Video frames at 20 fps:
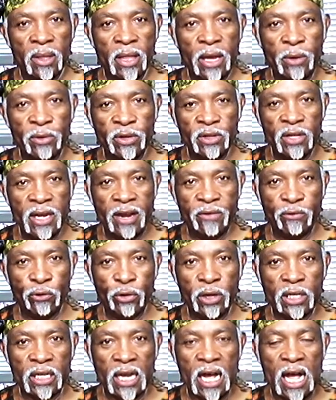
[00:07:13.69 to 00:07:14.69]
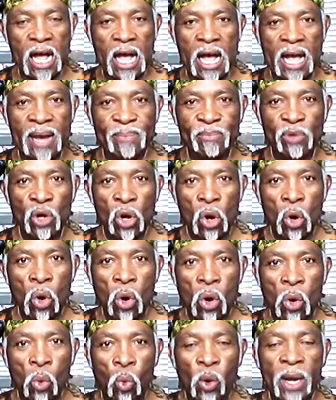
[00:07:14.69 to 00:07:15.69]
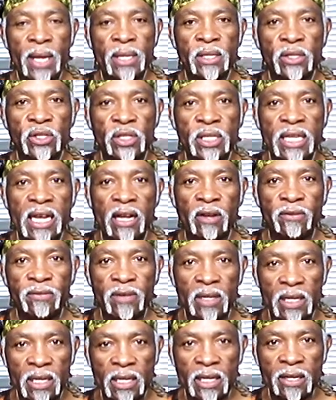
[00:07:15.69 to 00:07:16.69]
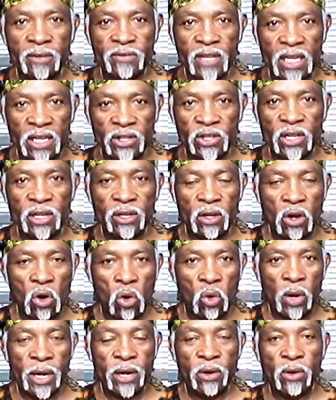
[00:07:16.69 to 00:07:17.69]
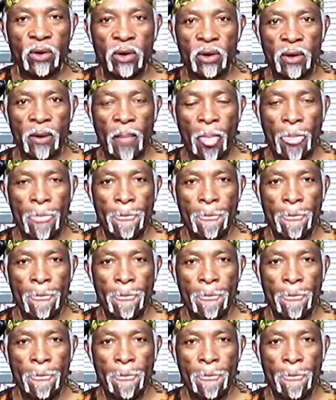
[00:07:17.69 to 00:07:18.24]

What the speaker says: There is never a time when self-love isn't going on.